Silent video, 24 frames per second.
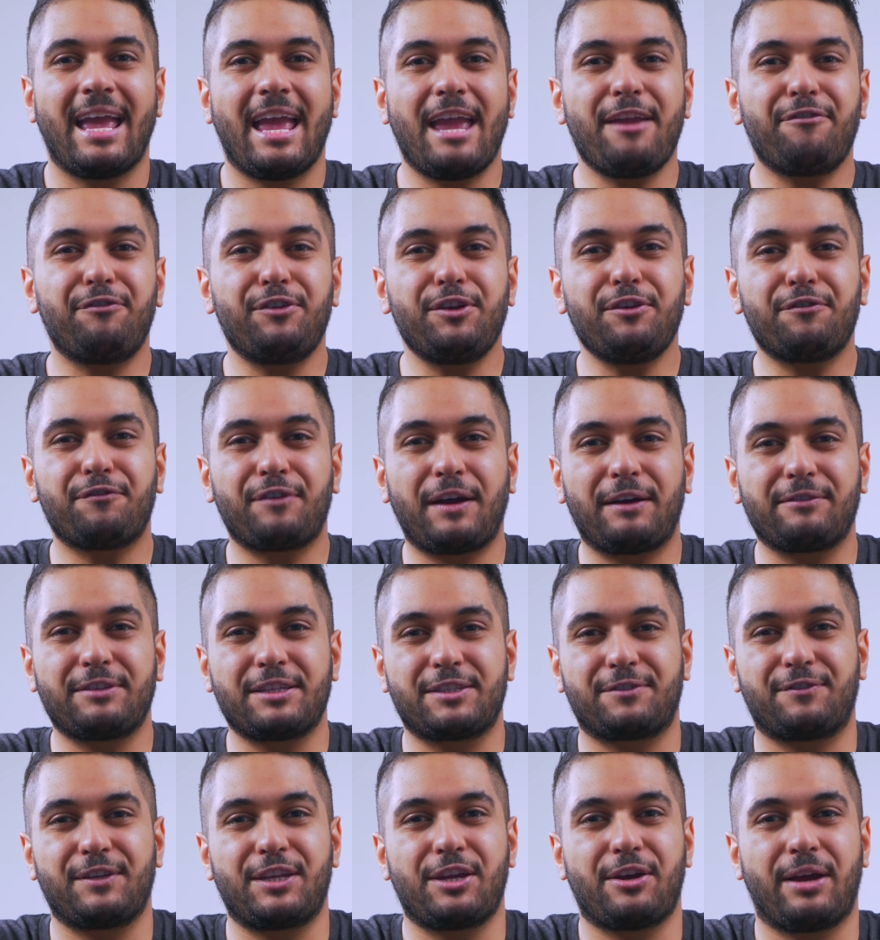If you found
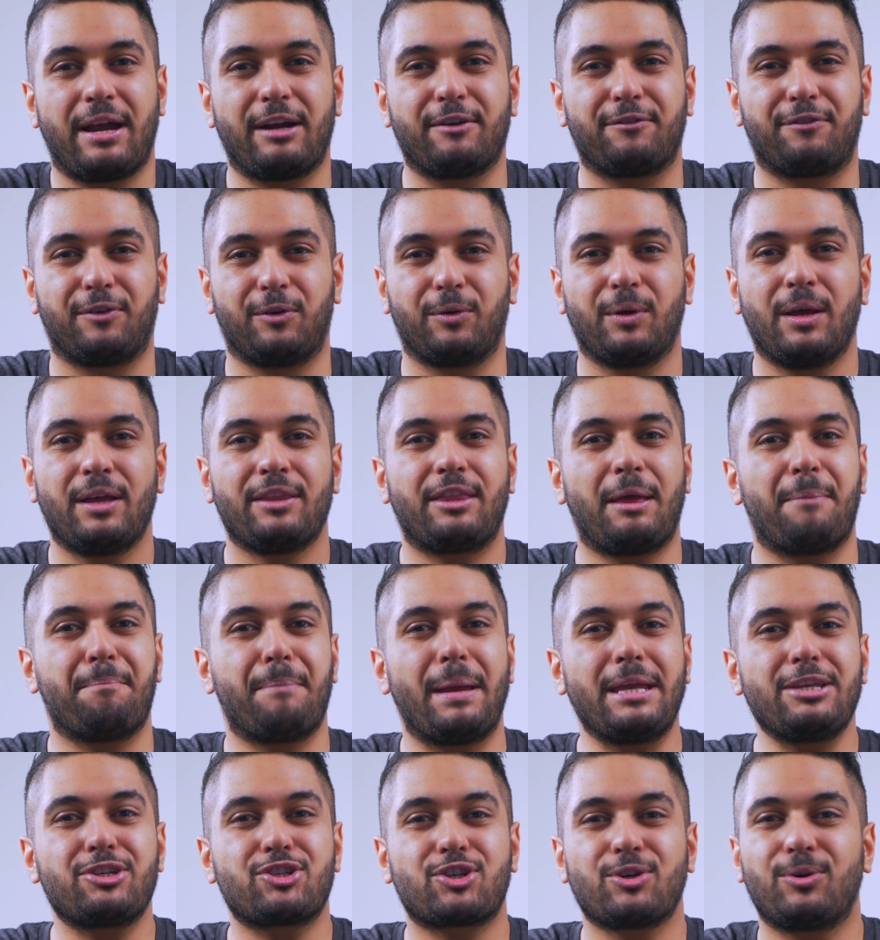this video helpful, then
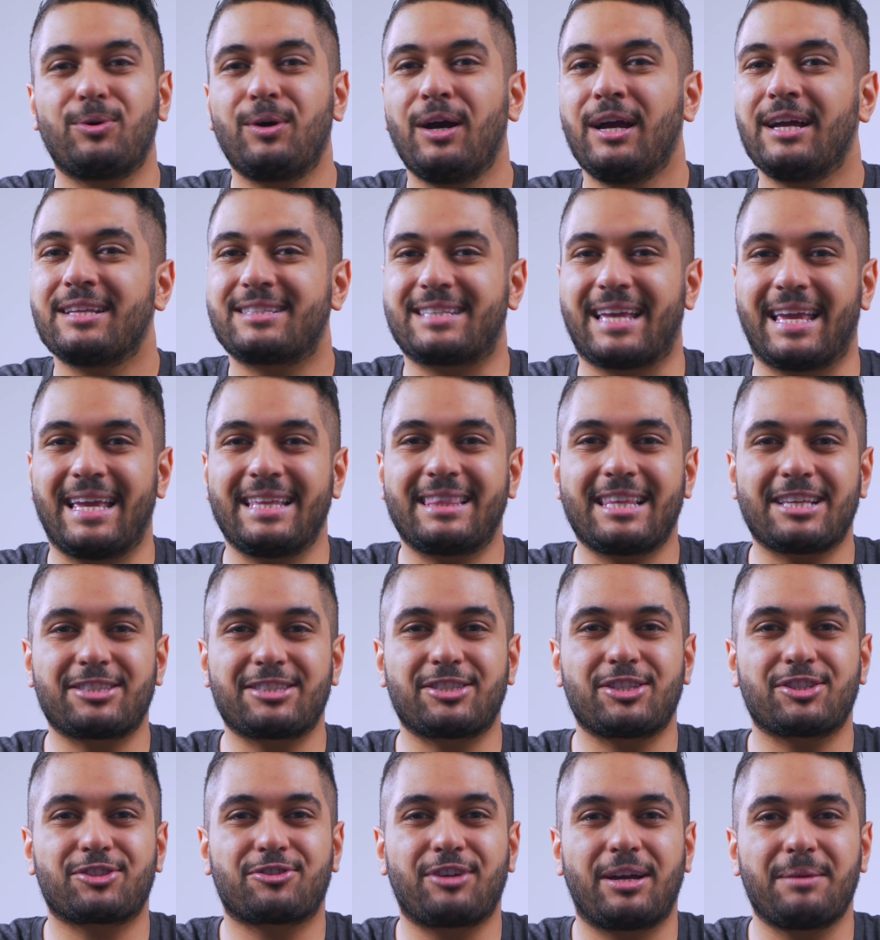make sure to hit that
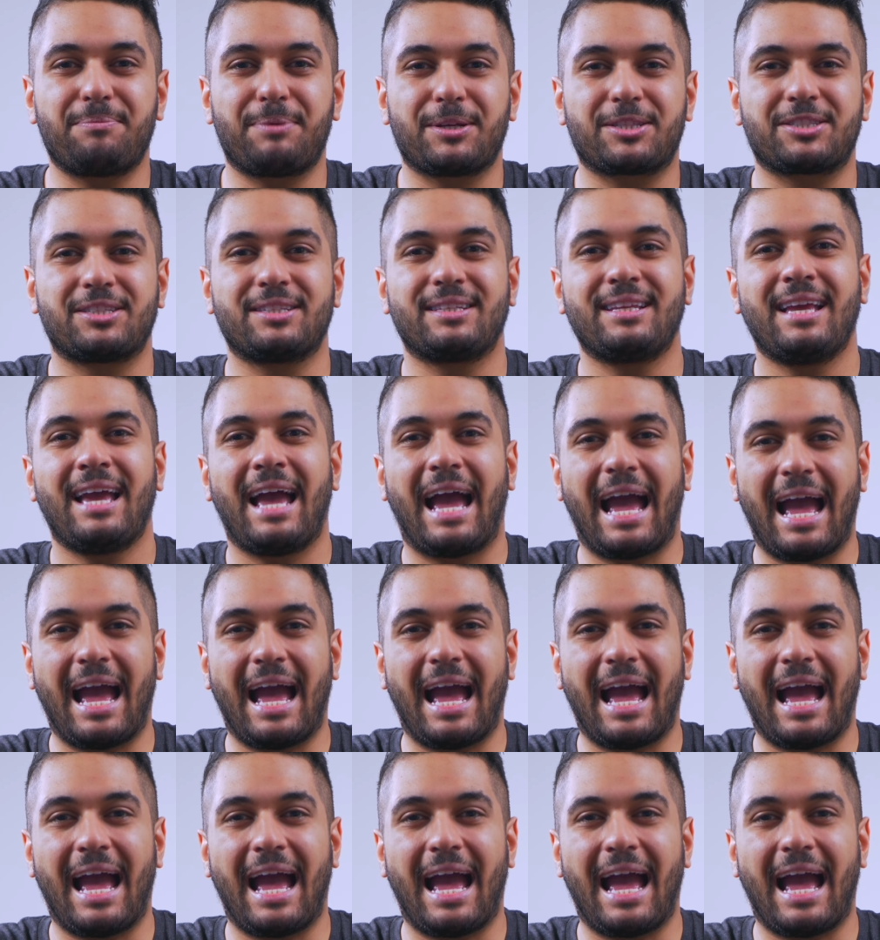subscribe button